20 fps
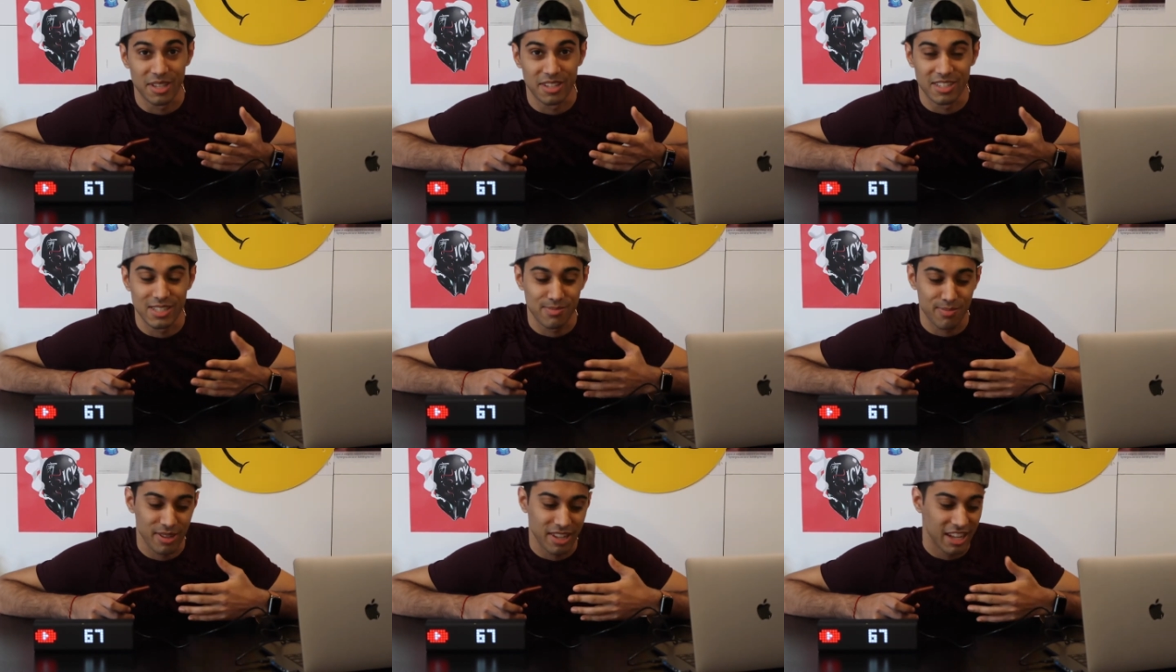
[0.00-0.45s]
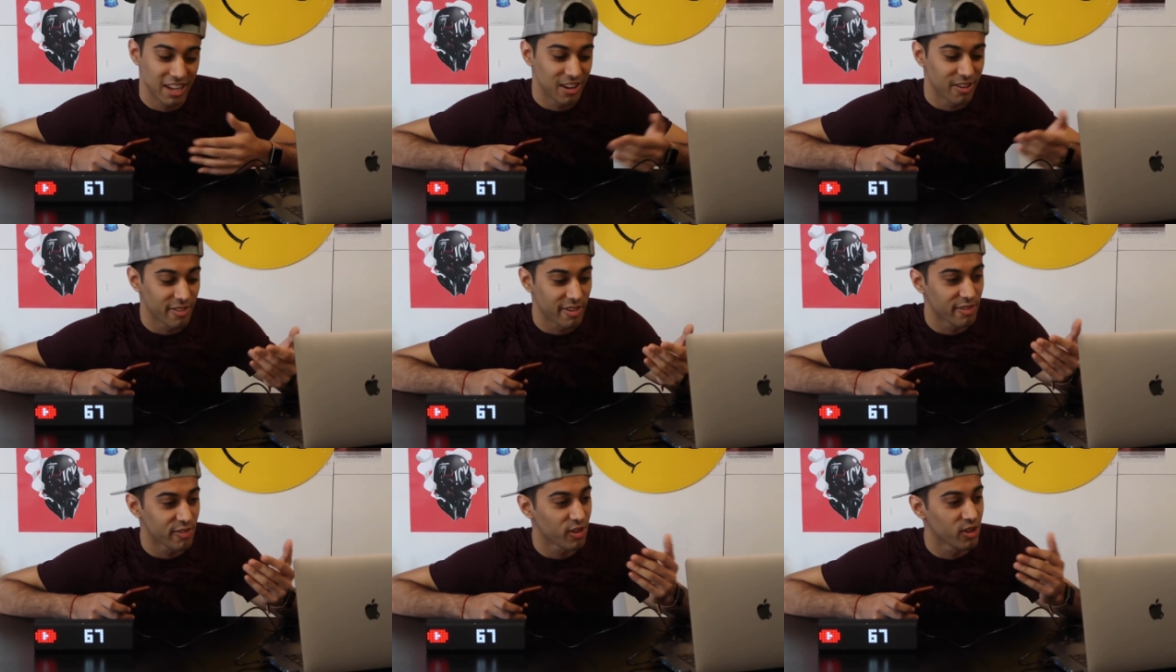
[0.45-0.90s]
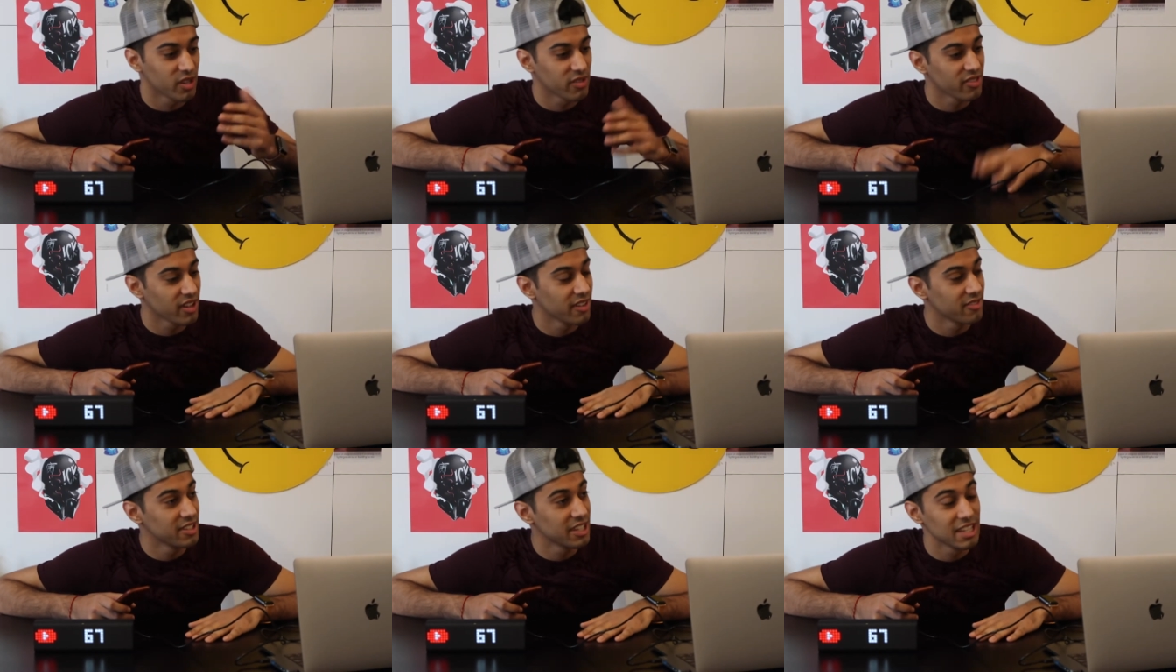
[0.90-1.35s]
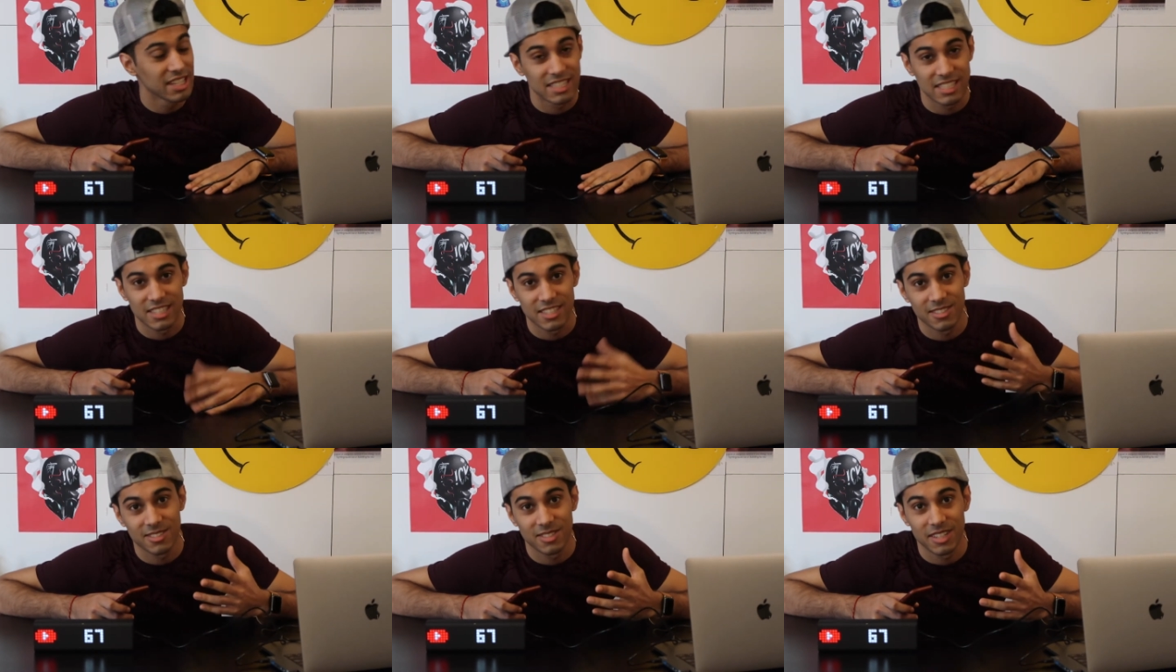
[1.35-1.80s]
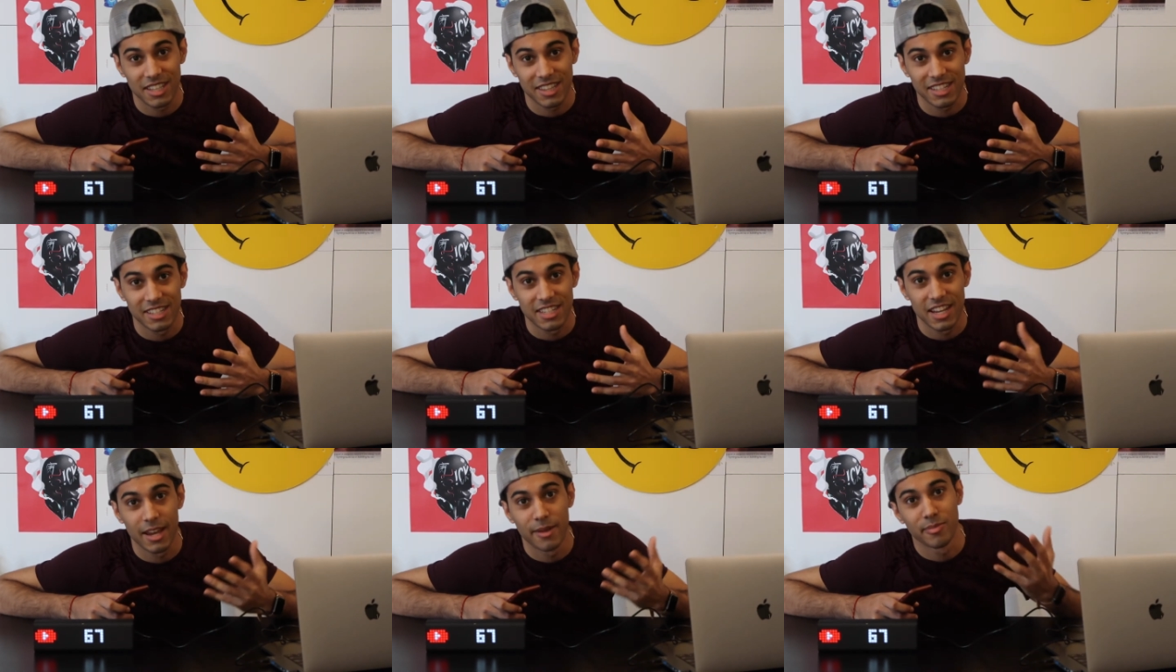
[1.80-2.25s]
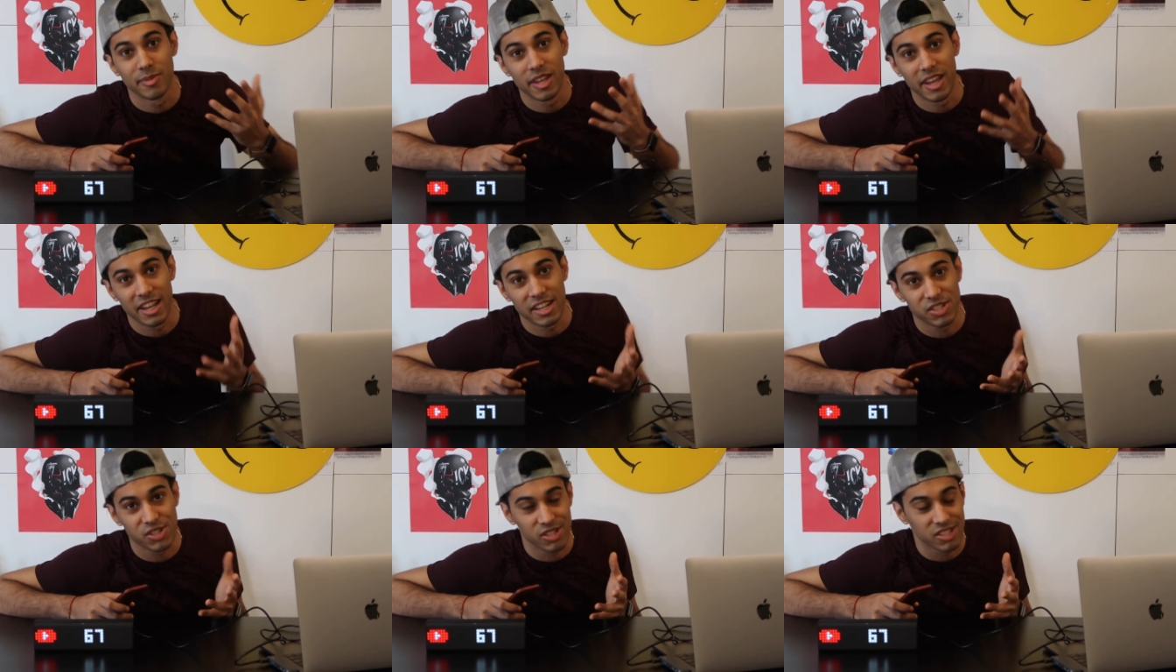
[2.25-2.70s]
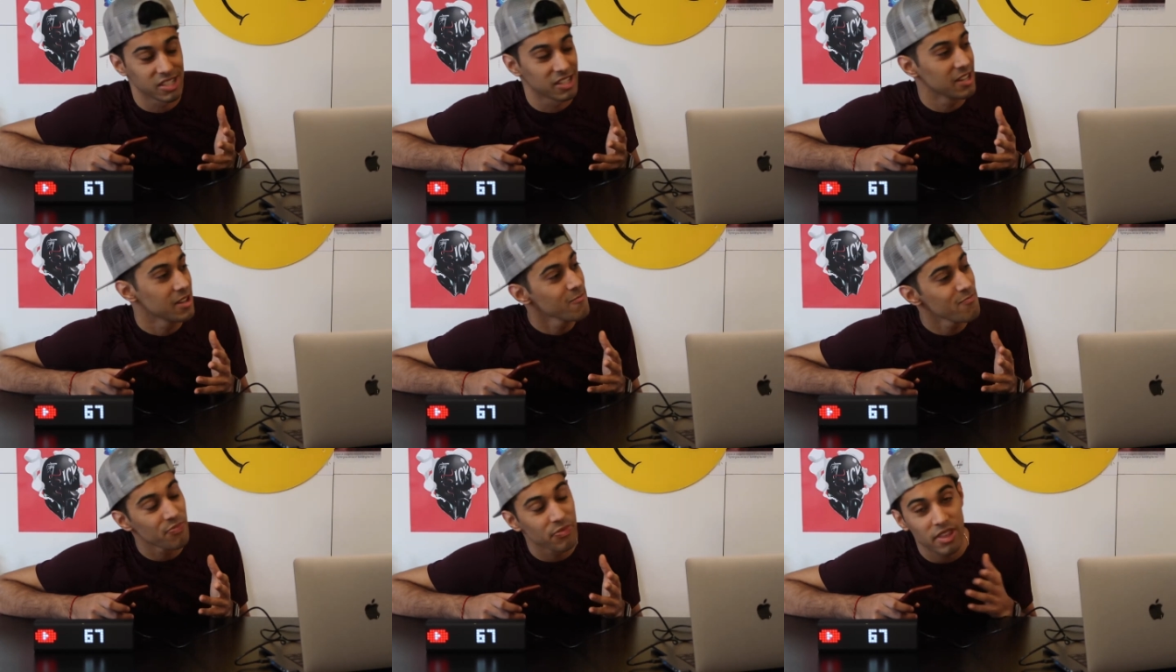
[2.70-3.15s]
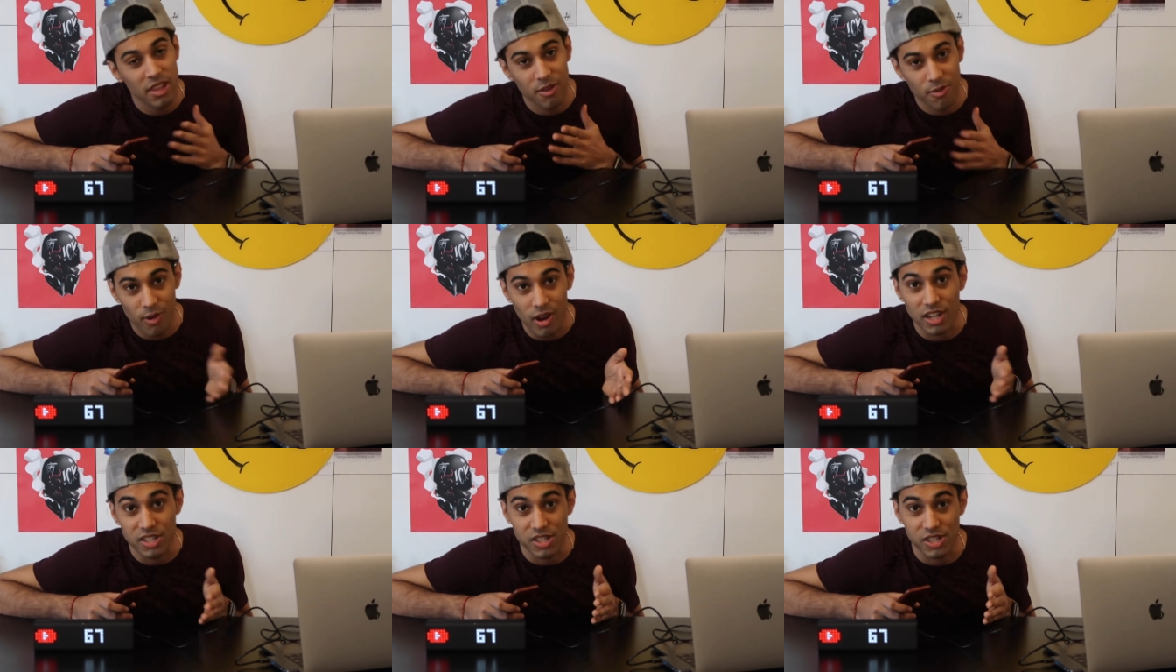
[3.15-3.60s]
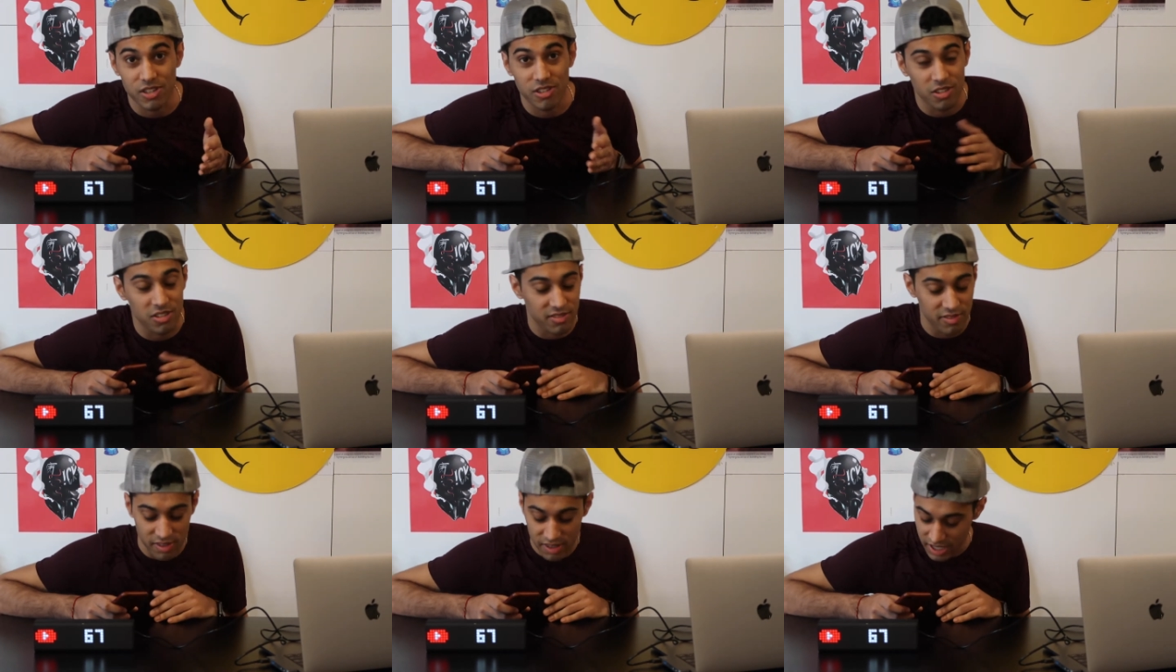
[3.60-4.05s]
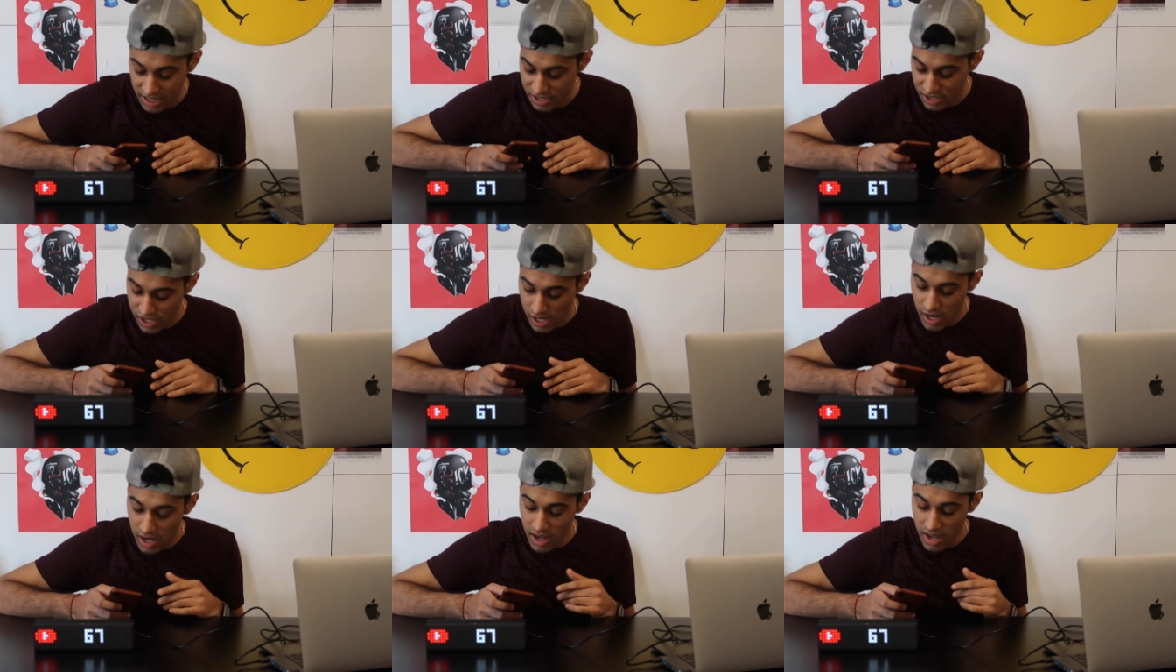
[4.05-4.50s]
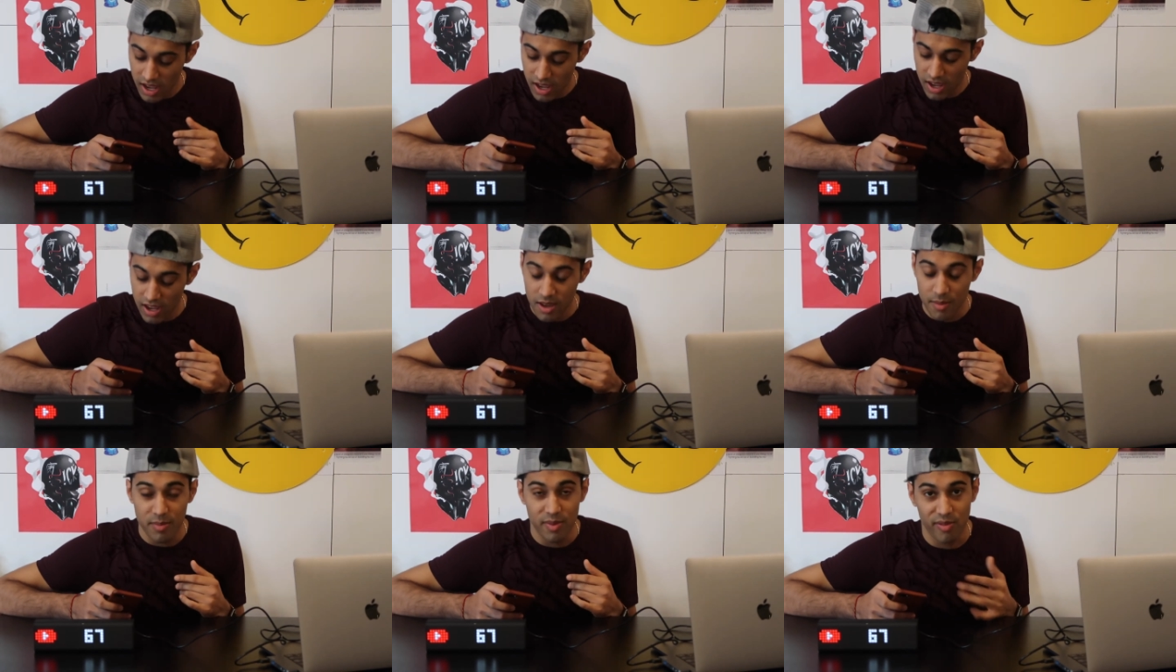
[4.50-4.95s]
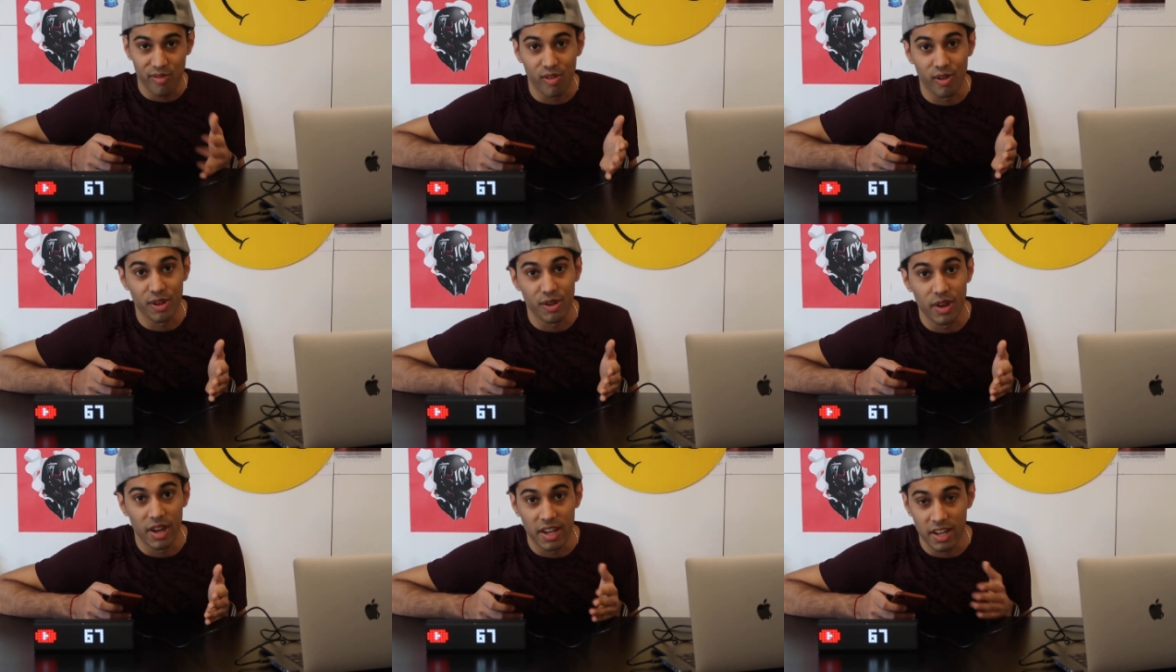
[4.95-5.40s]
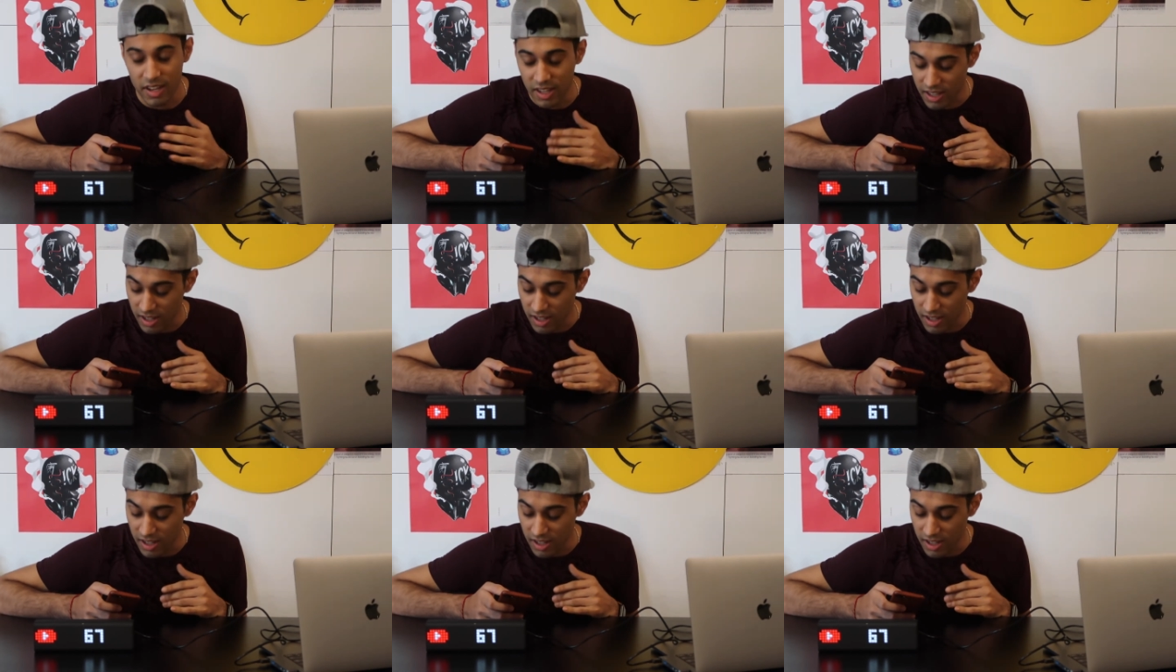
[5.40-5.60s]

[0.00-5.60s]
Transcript: when you split it over 45 days and don't take the time to actually watch your old footage before you edit